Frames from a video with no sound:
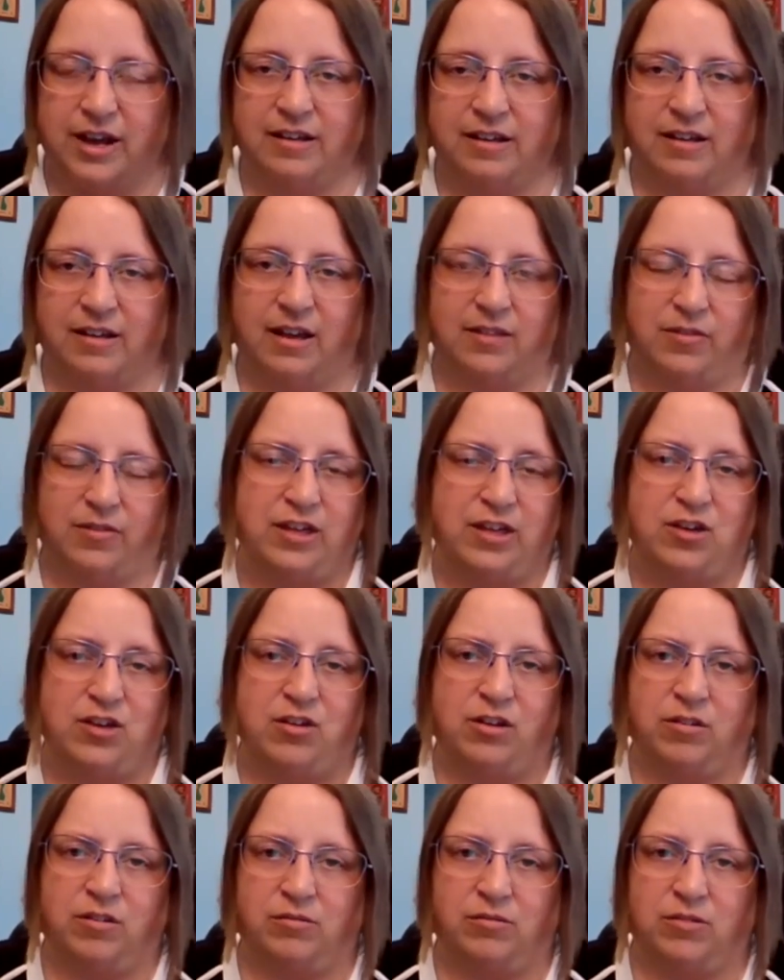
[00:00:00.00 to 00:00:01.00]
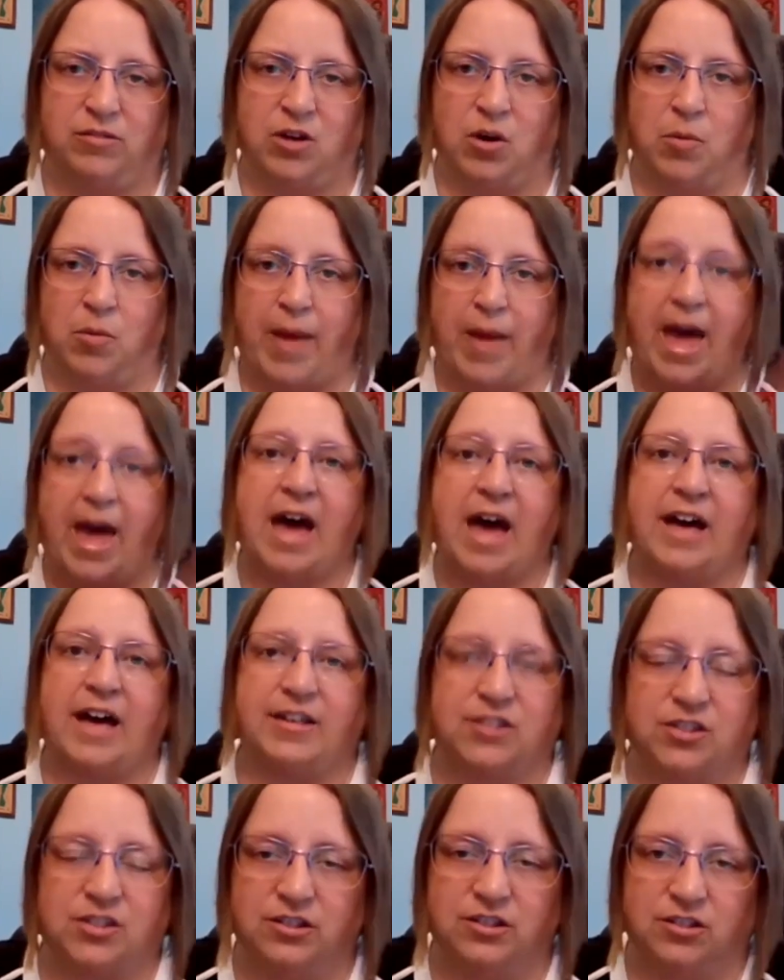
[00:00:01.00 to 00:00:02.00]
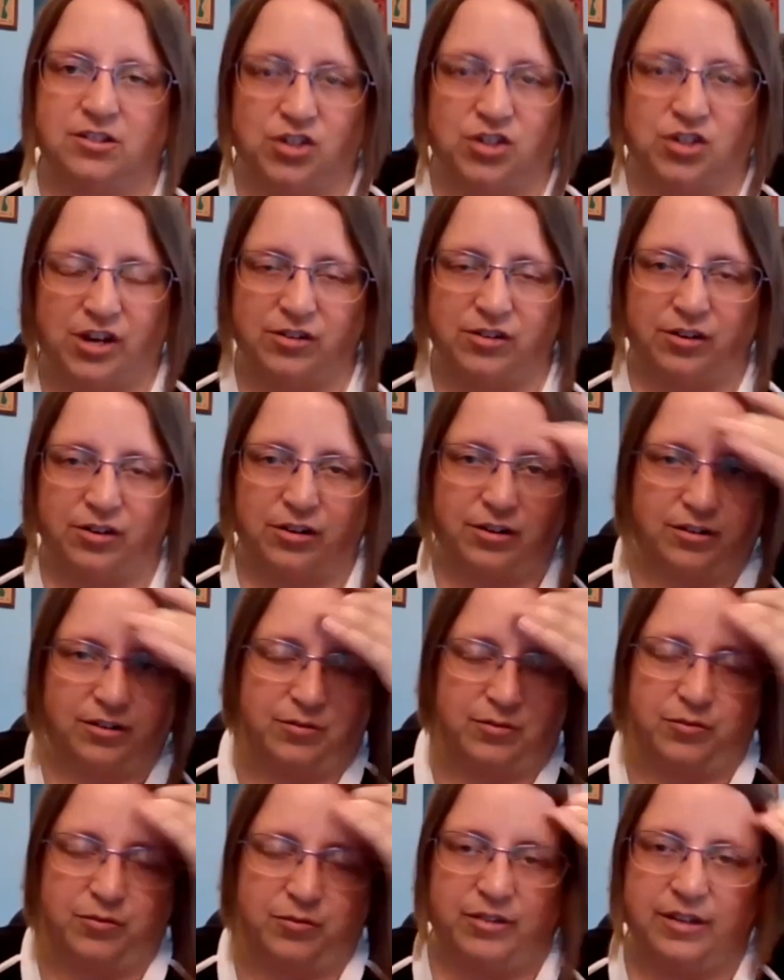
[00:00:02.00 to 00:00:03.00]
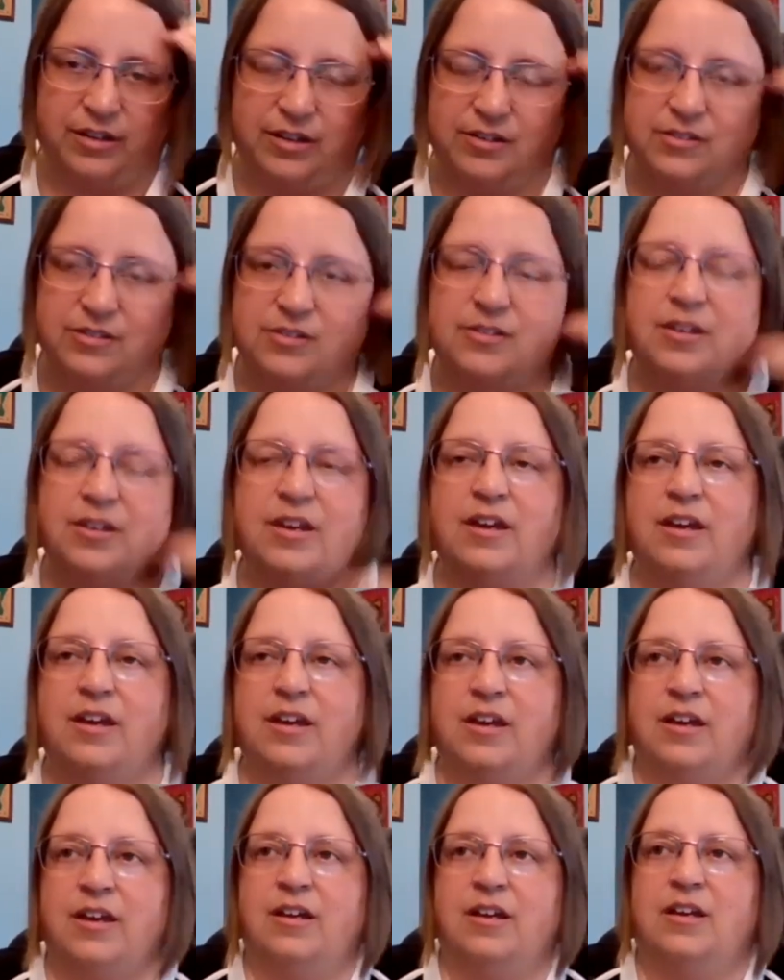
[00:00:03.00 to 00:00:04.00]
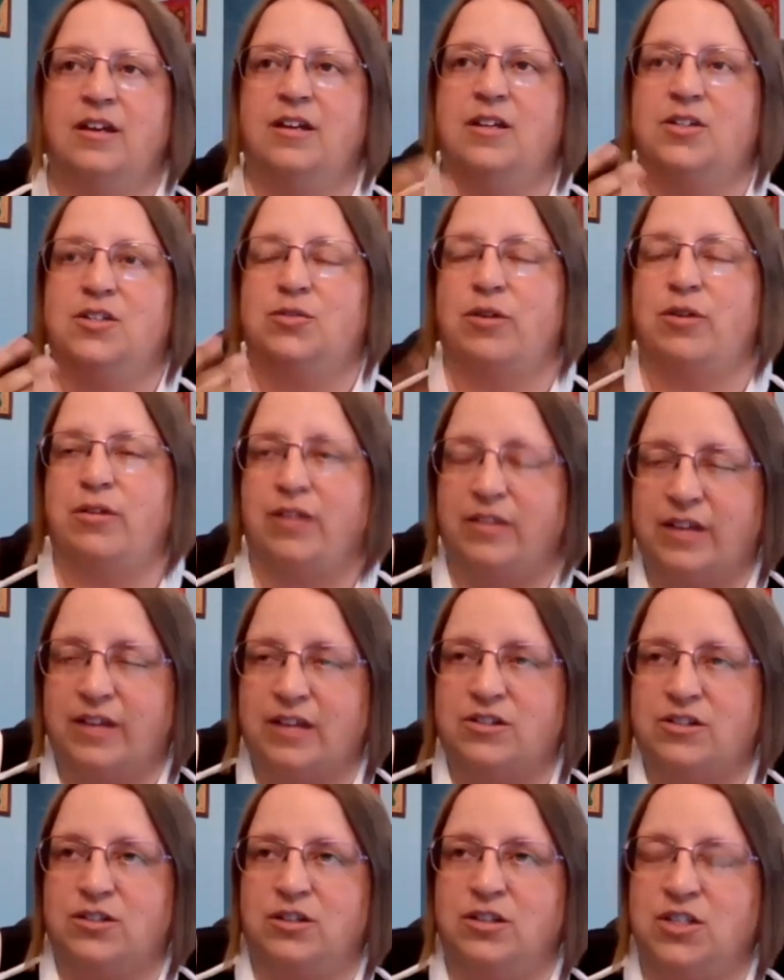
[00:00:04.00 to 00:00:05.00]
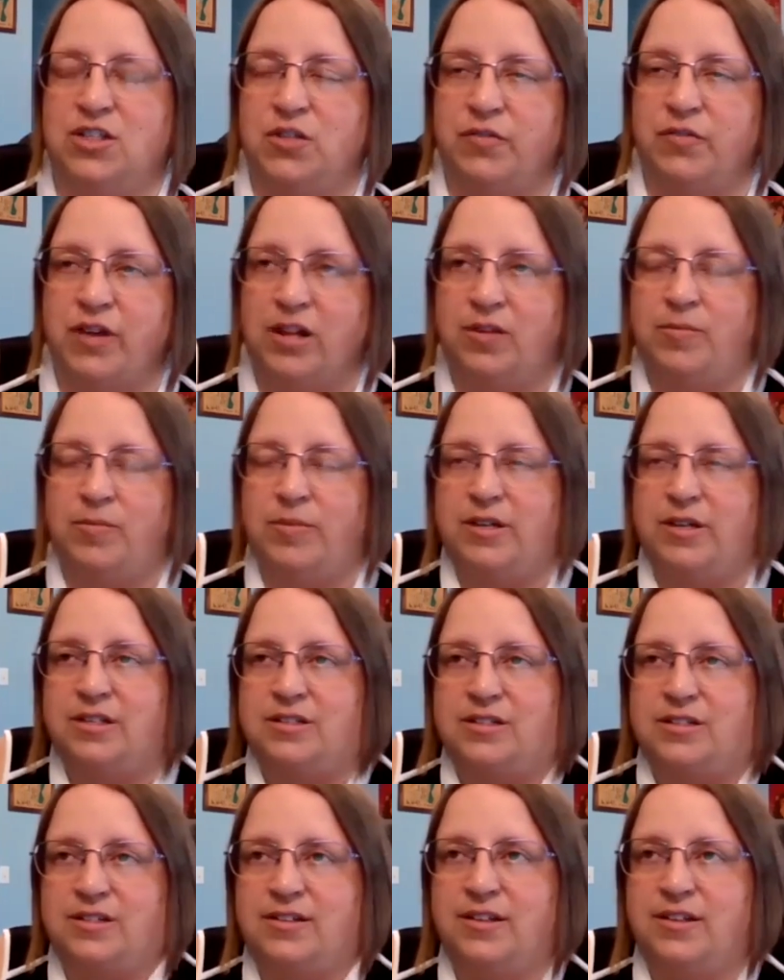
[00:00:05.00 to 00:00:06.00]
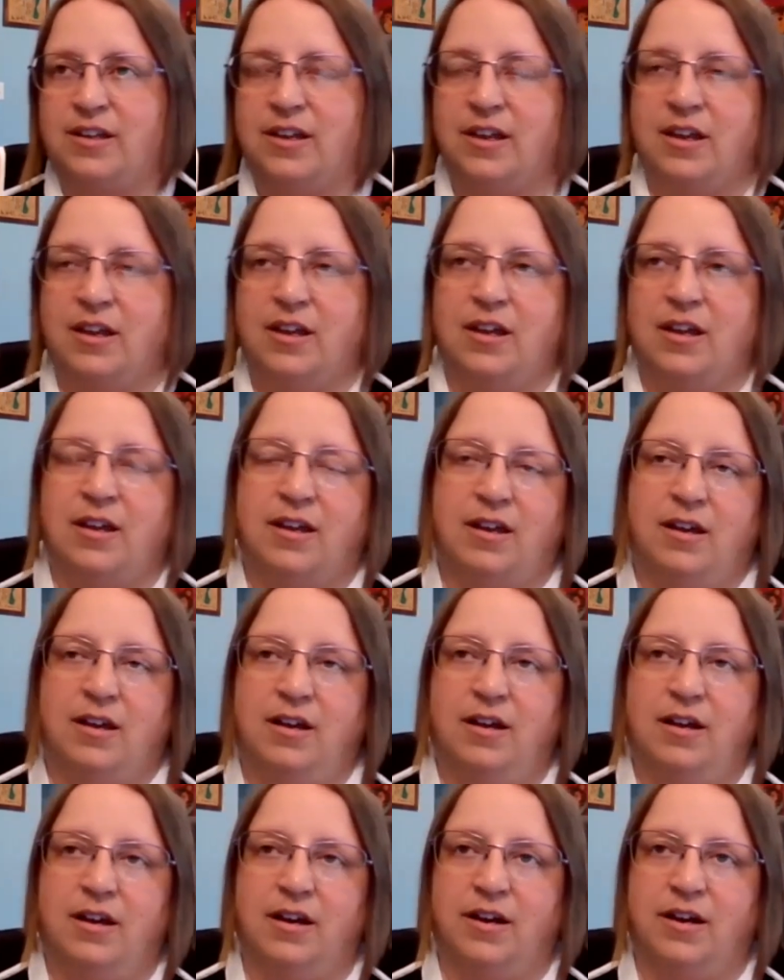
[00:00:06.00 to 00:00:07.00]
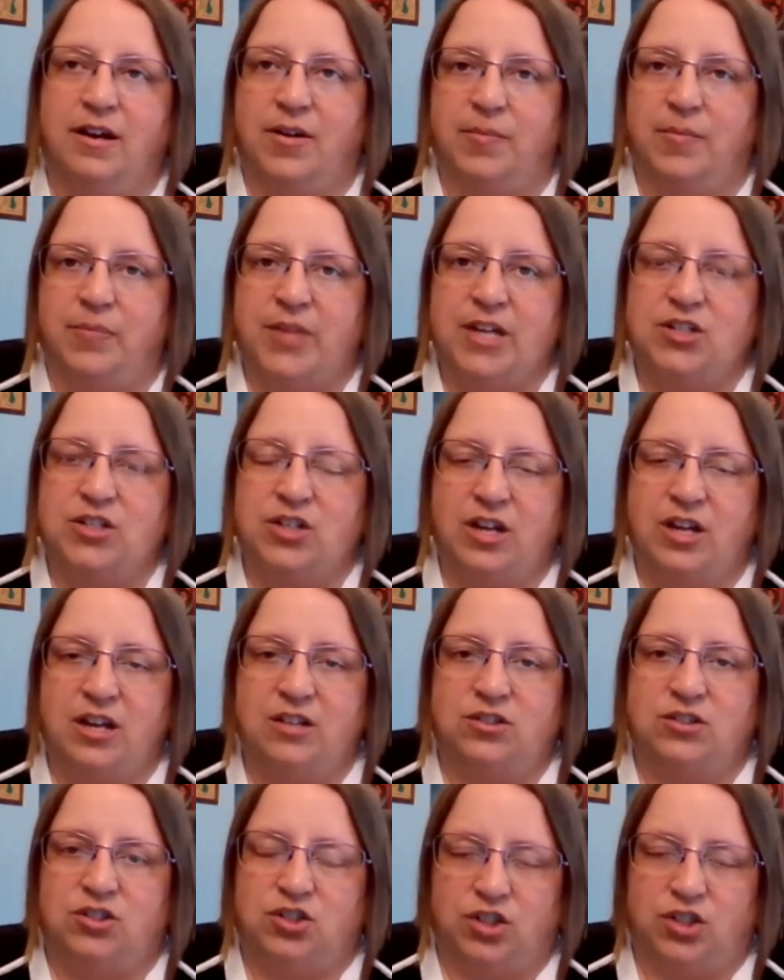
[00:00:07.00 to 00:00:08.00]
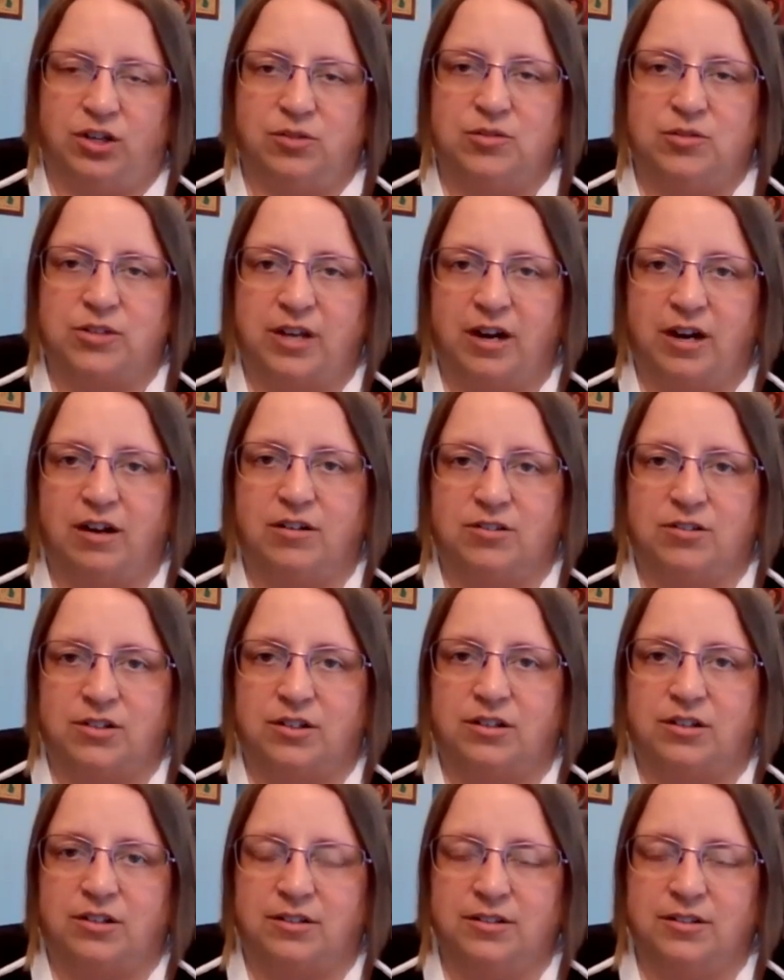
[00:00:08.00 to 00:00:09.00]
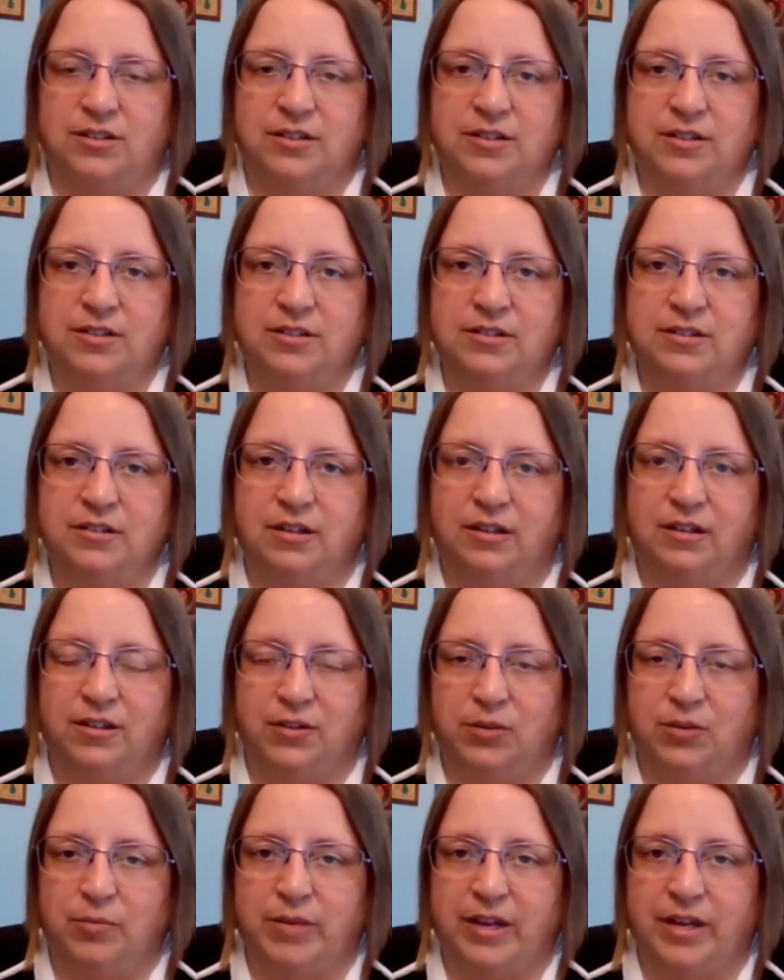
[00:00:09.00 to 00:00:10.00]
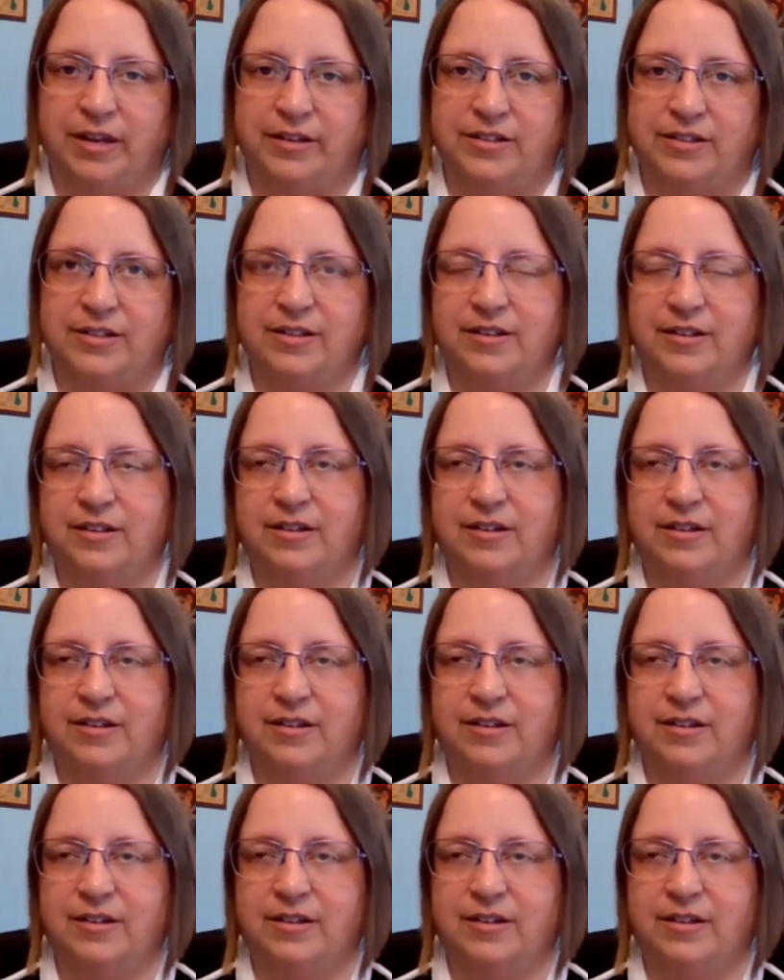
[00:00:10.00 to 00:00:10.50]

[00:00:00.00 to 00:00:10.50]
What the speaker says: I think you can go past gender for this. So I think that's a good development. They changed Joe's character a little bit.